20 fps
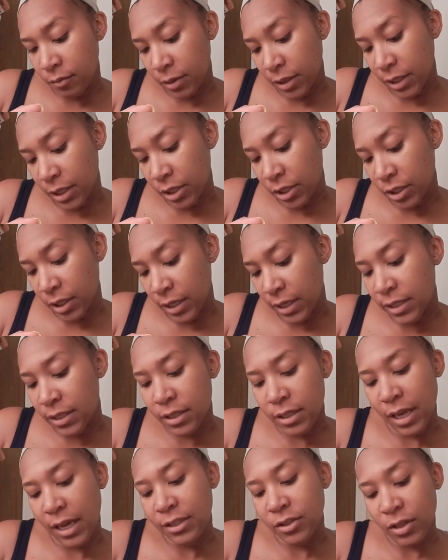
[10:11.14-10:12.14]
really interesting. It's
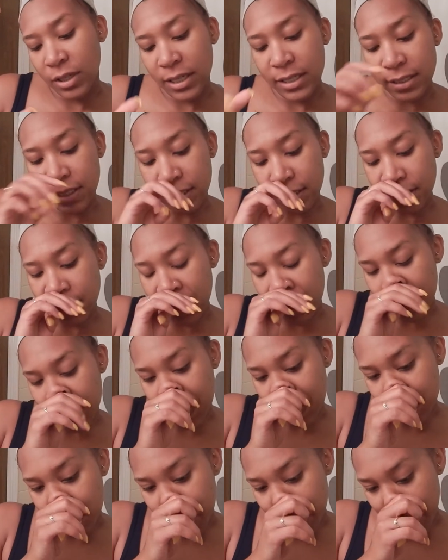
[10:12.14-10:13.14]
just, I guess it's just kind of
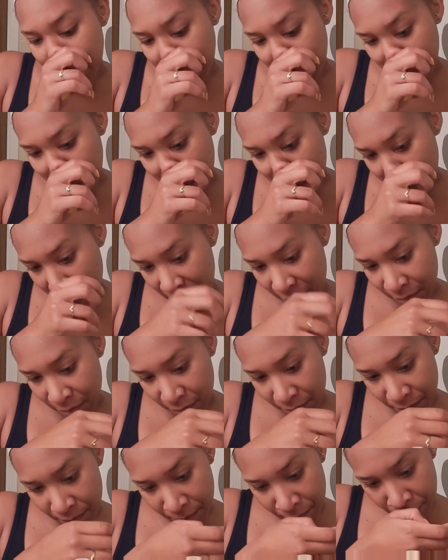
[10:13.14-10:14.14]
like a pure mud
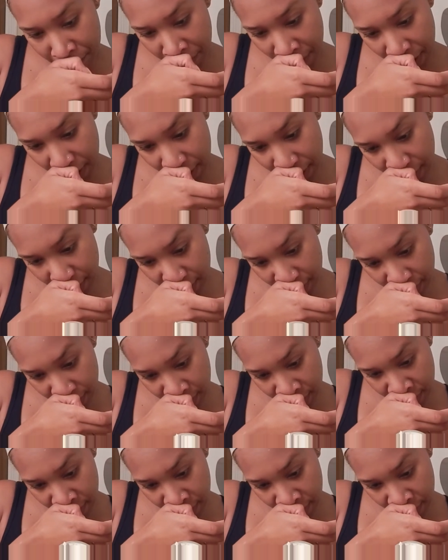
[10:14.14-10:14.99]
bath.